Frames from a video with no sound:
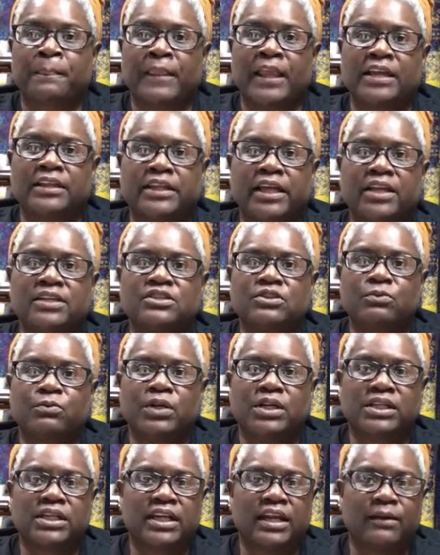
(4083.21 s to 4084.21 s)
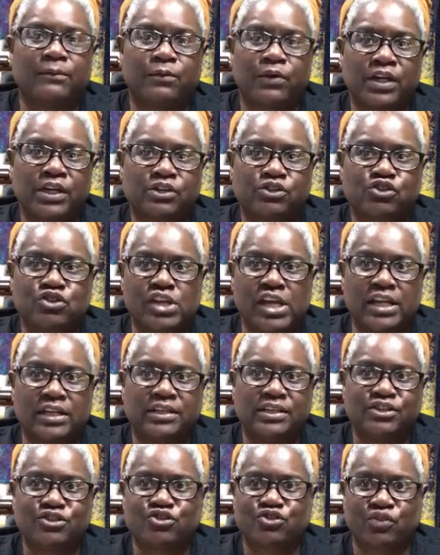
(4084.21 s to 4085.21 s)
And that's the one that I want to at
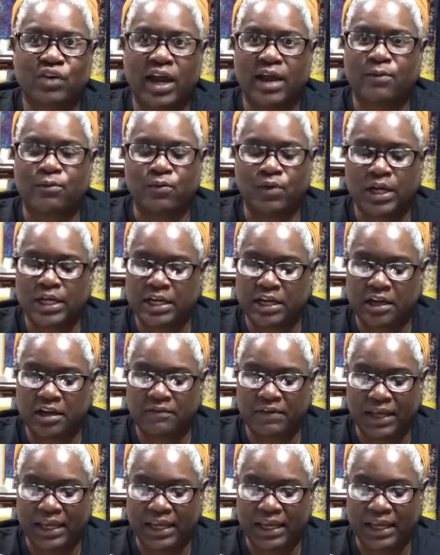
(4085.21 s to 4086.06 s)
least try one of.